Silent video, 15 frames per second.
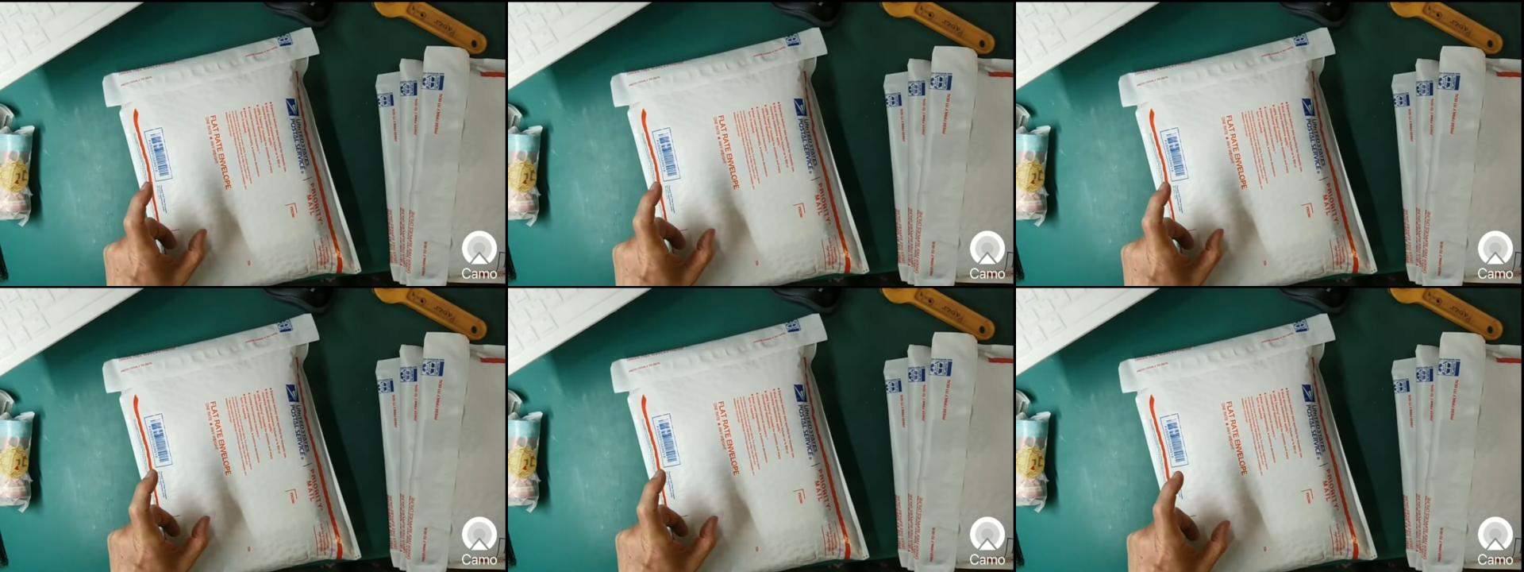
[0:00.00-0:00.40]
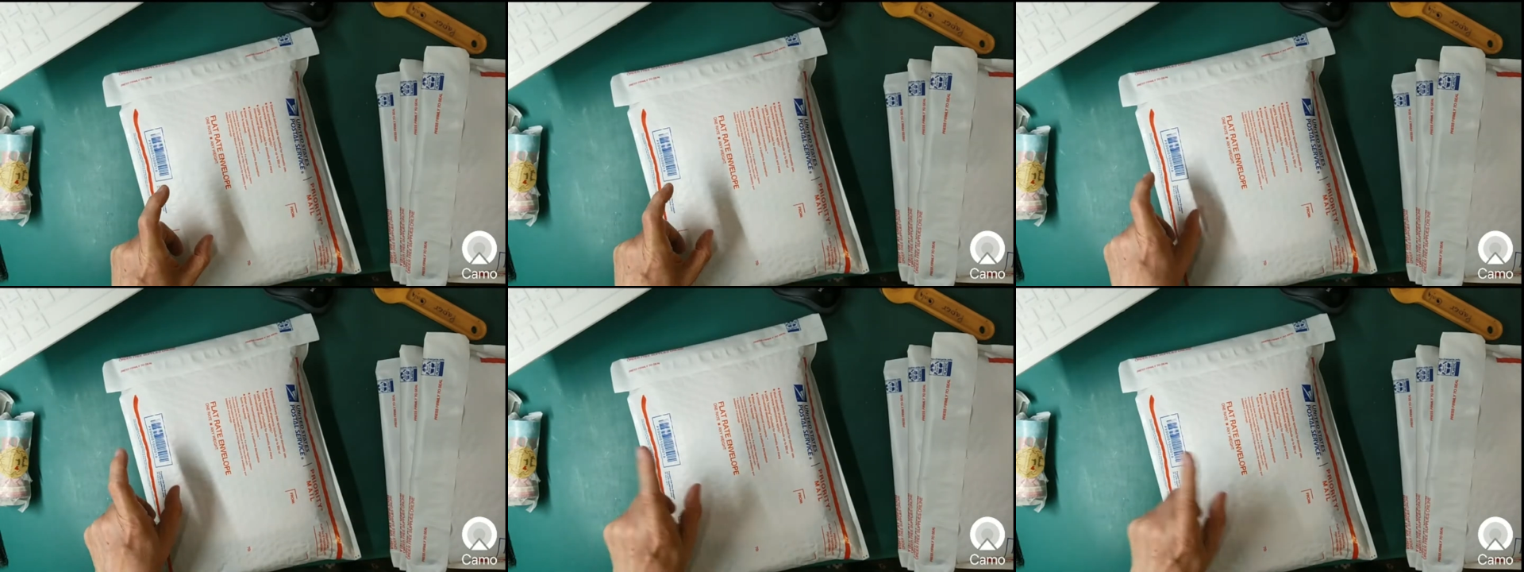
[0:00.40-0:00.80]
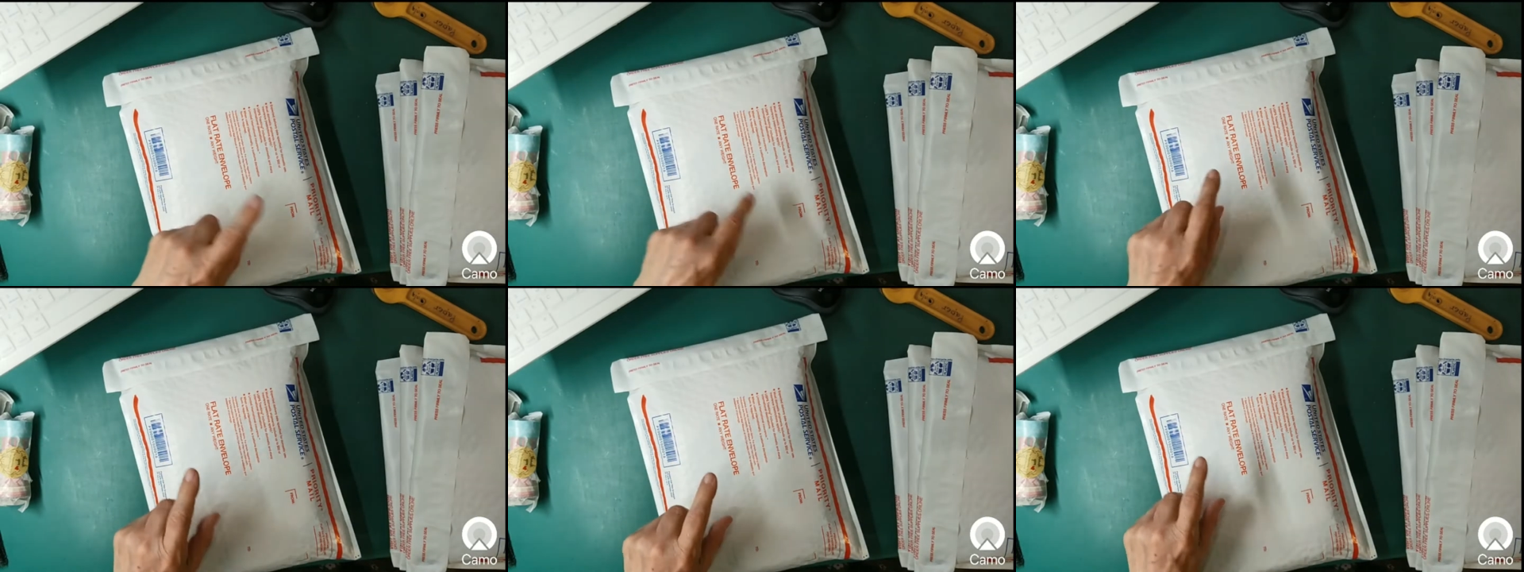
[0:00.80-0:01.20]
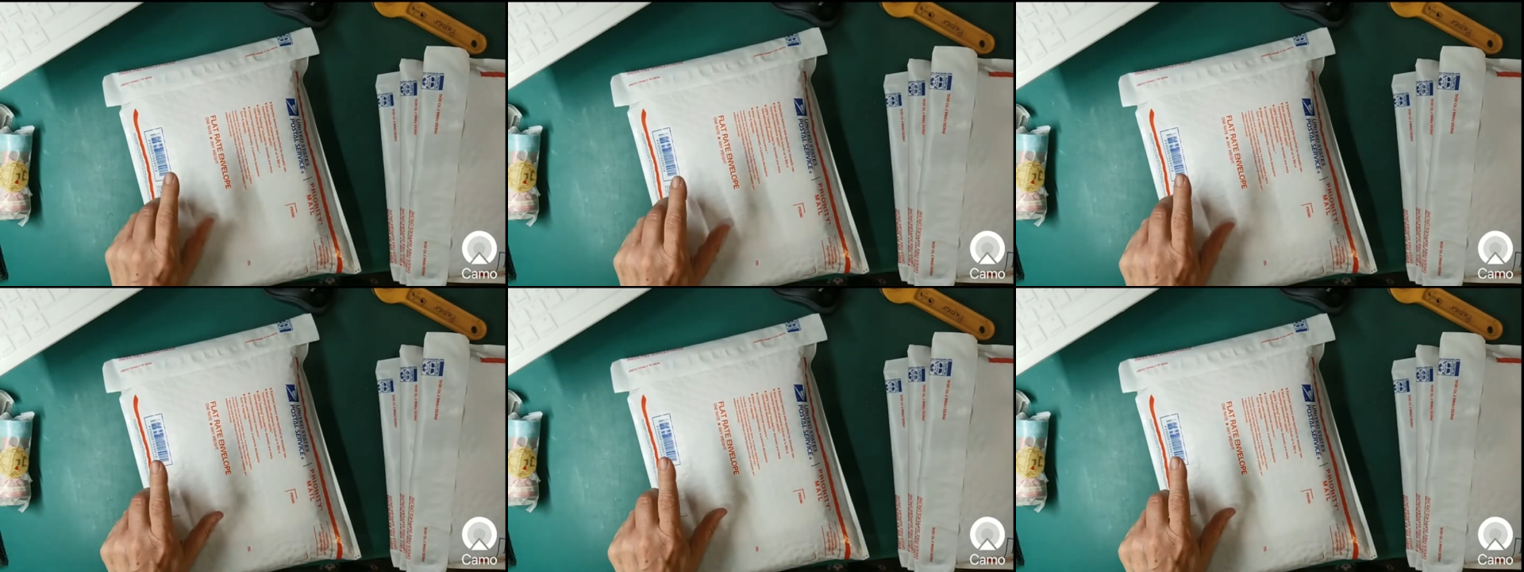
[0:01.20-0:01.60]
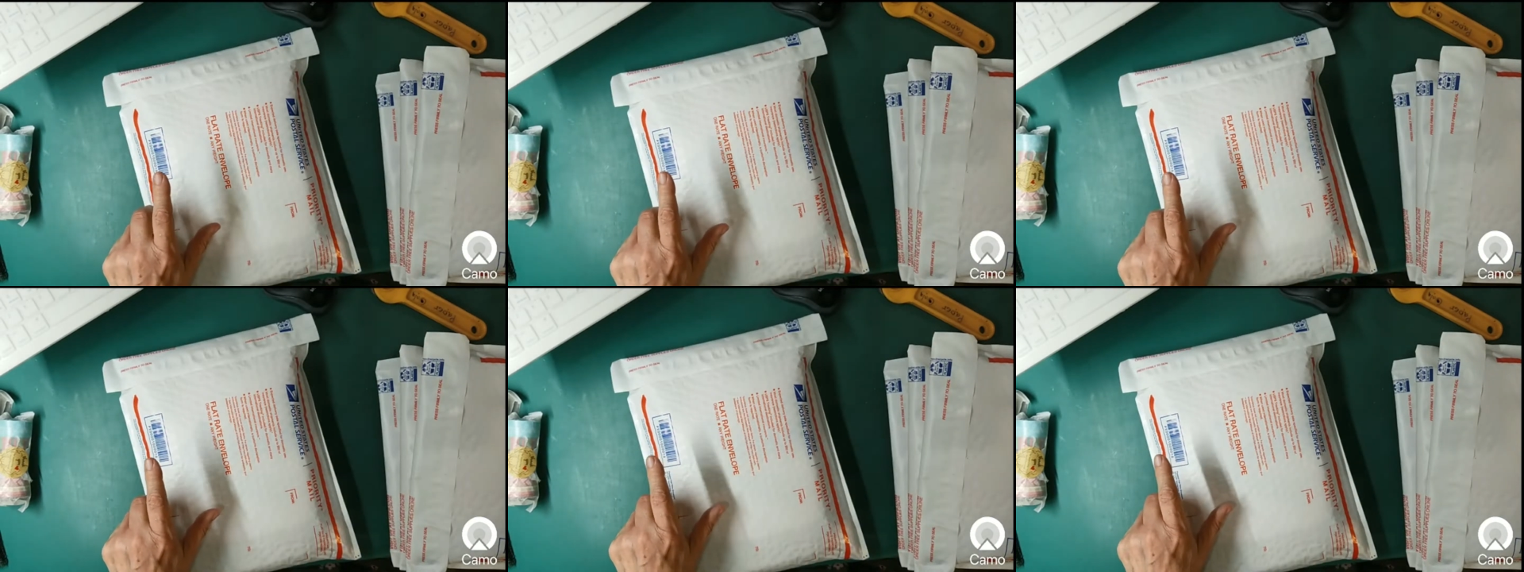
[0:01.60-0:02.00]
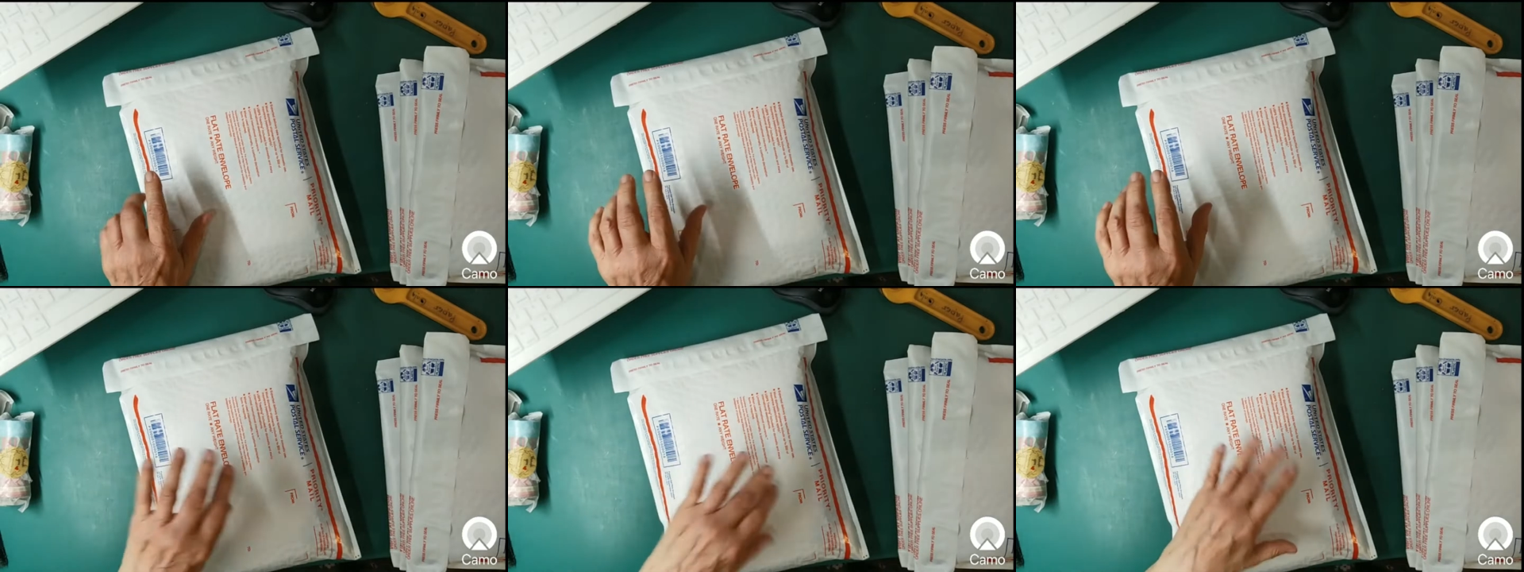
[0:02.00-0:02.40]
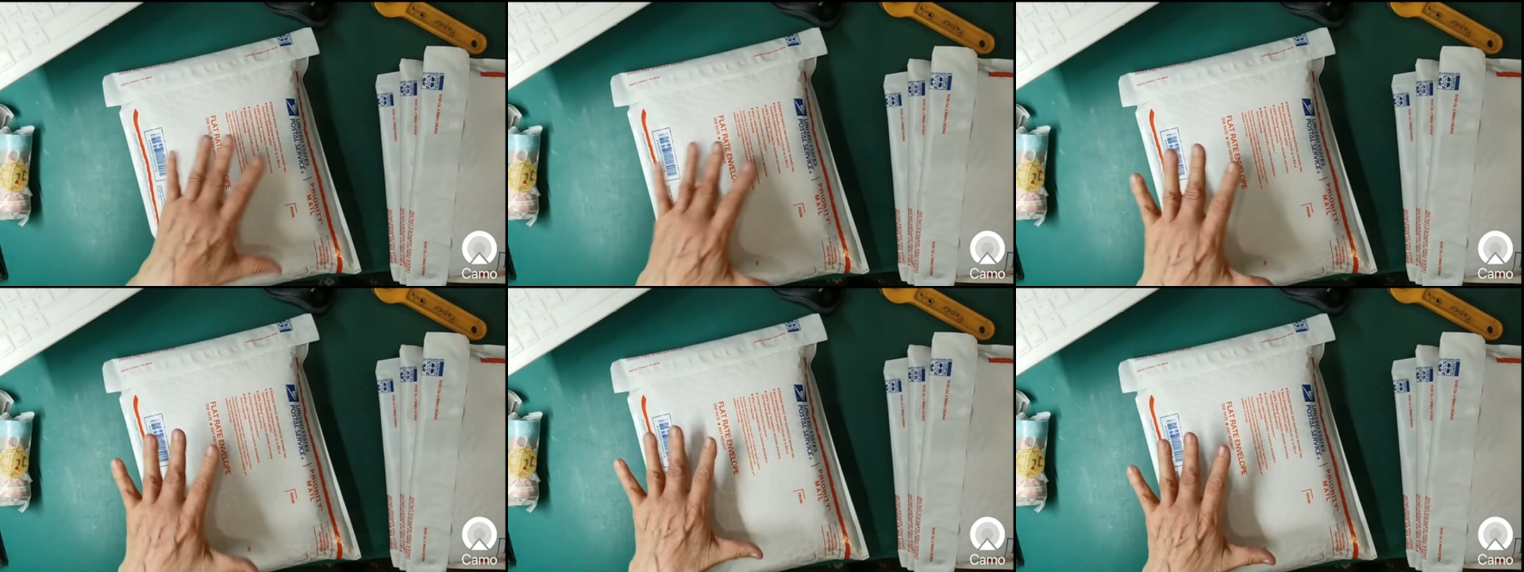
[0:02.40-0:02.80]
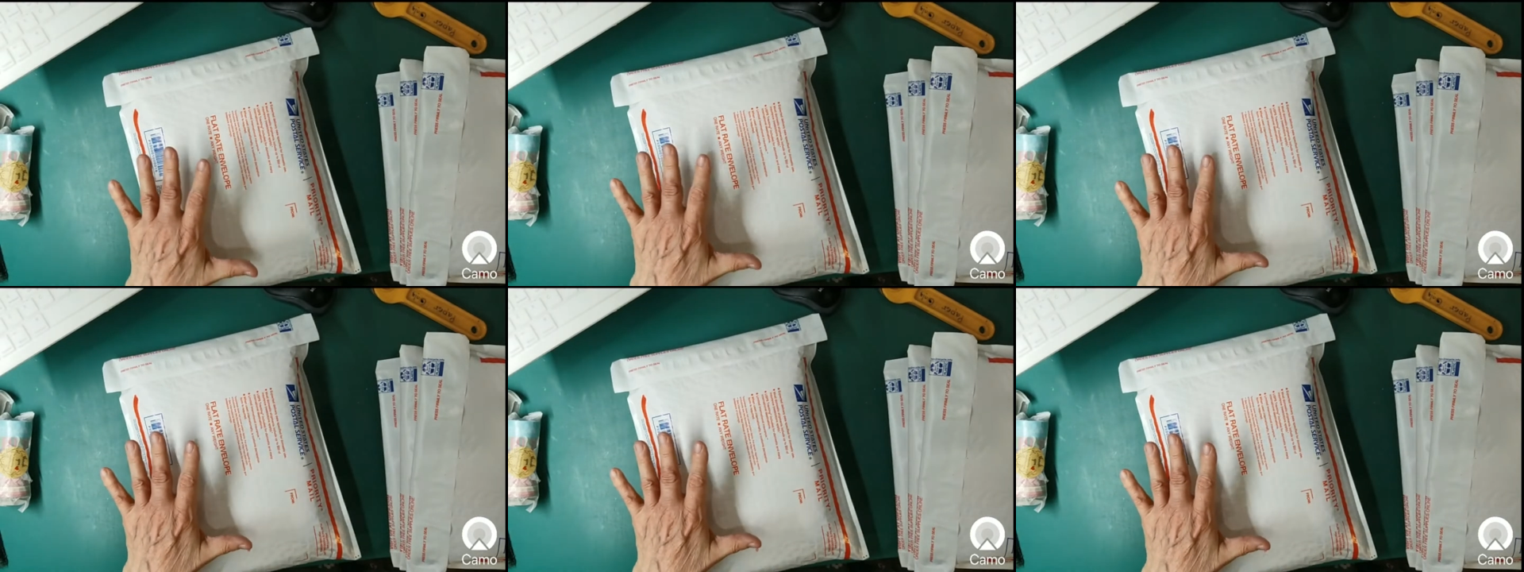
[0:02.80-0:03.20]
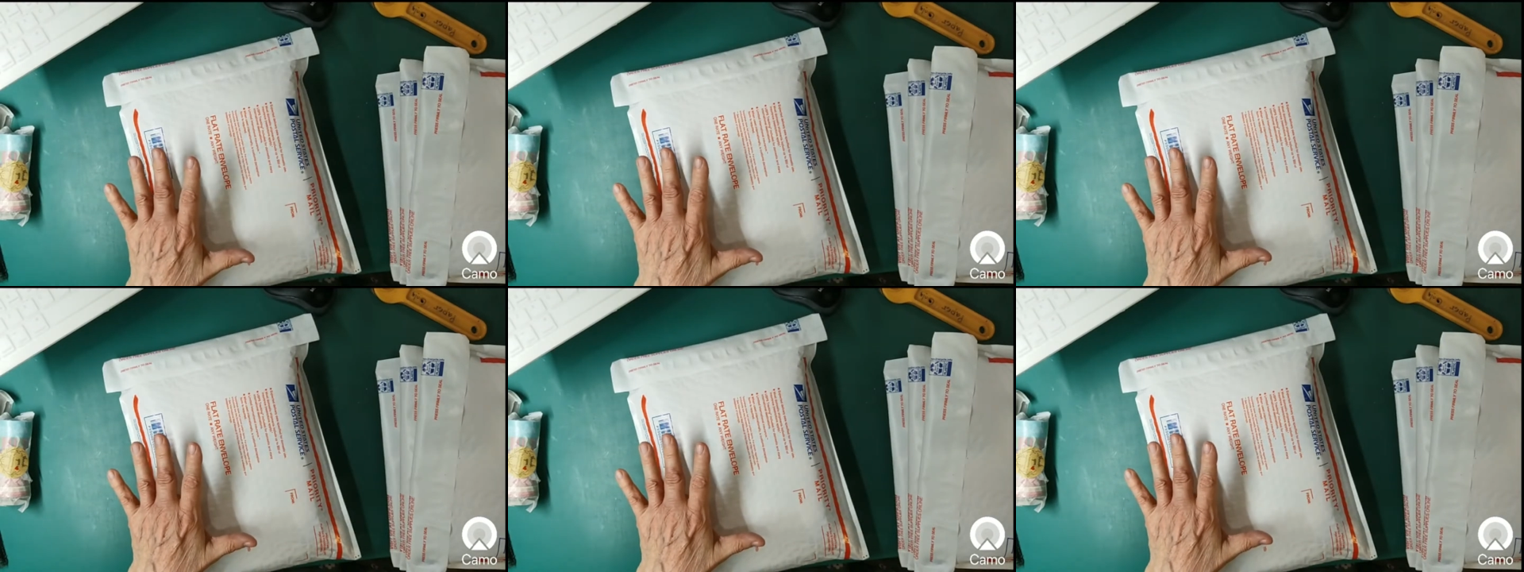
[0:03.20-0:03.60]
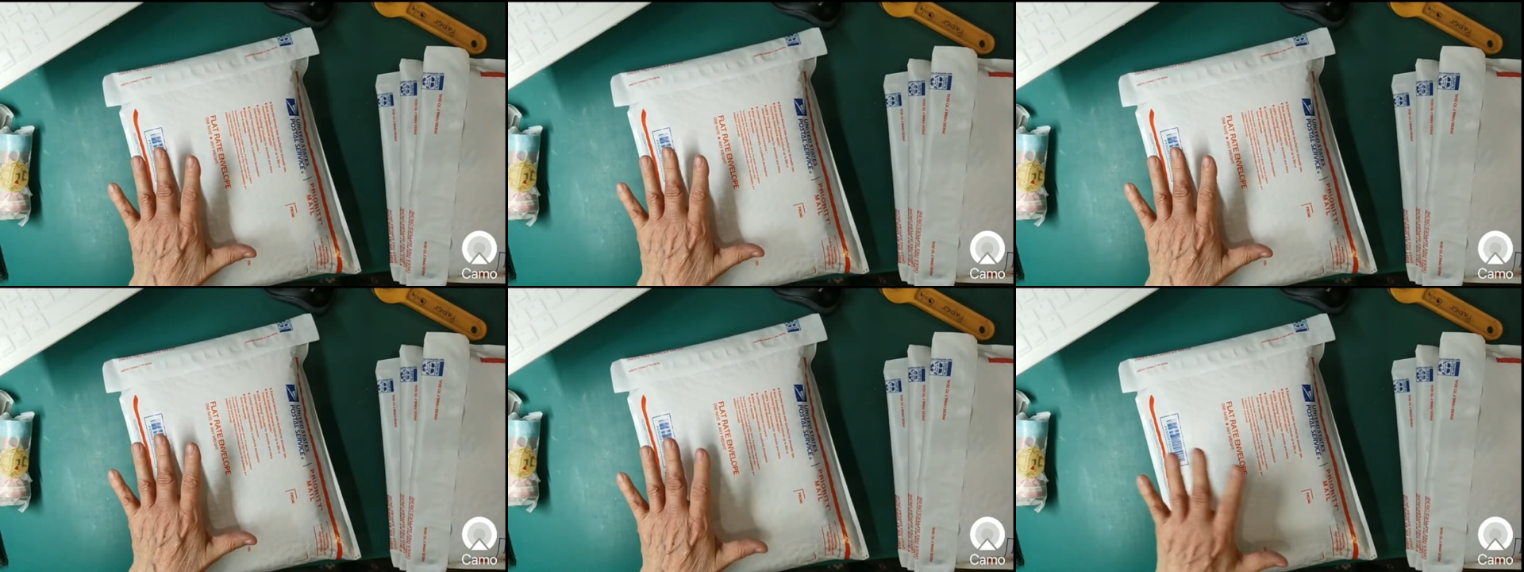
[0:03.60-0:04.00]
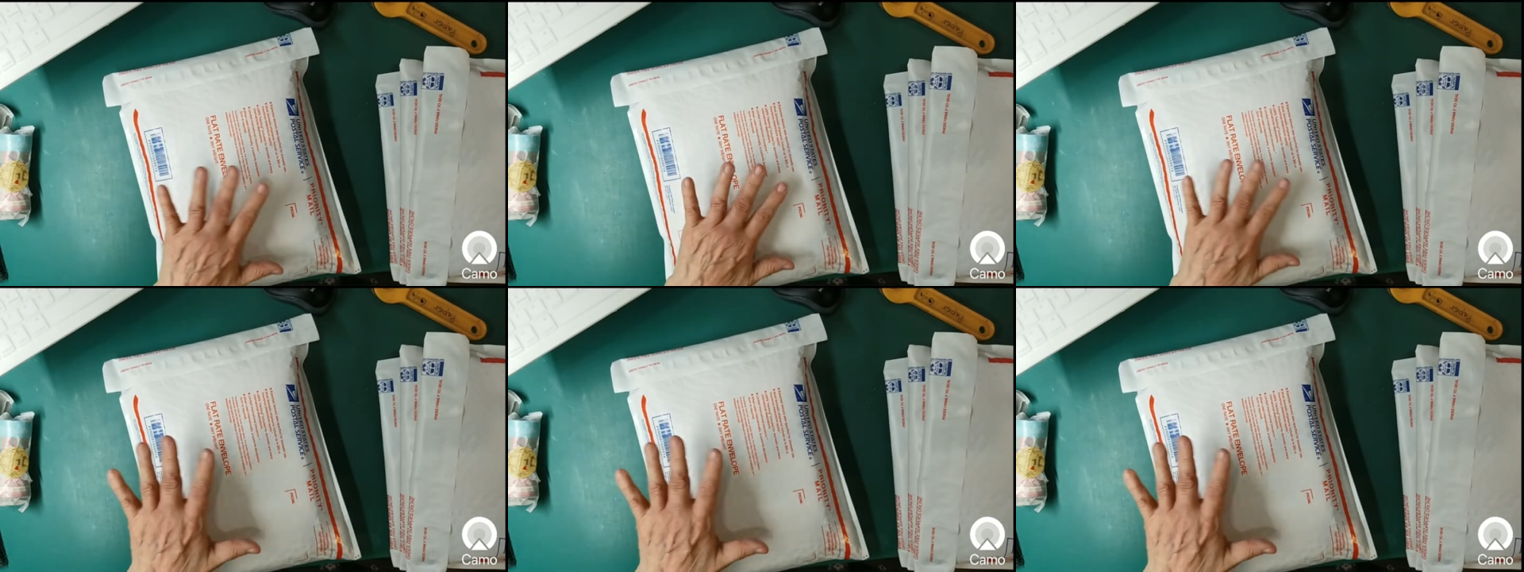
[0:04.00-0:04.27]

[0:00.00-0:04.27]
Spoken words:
No face is visible, so there are no lips to read.